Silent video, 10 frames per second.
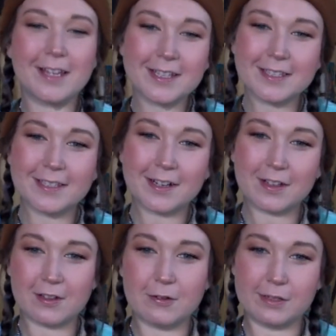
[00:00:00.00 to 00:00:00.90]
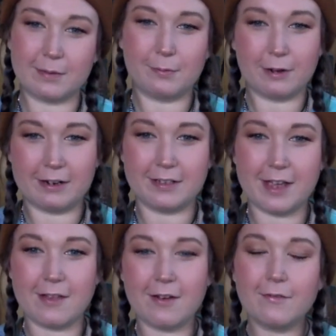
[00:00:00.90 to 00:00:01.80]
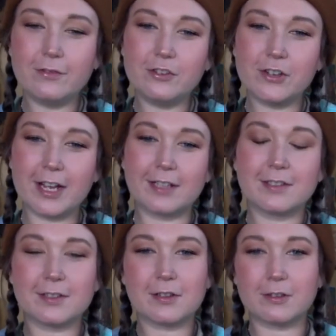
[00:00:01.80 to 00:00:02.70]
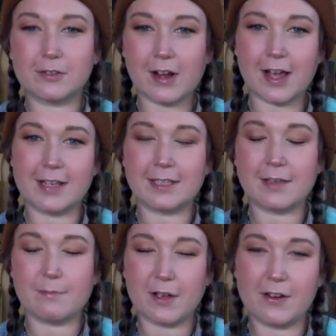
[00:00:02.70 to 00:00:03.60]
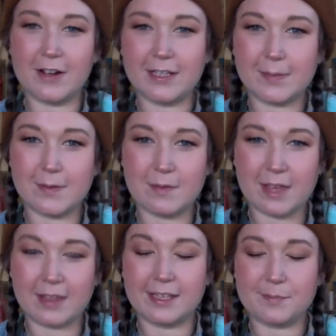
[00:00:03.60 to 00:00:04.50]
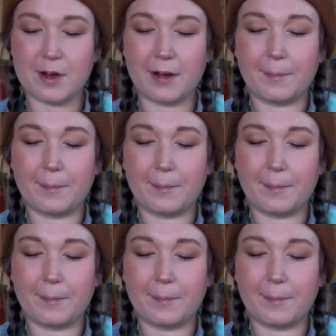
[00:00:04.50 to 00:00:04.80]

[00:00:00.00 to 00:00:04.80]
Let's close in prayer together. Fold your hands, close your eyes, and bow your heads with me, and let's pray.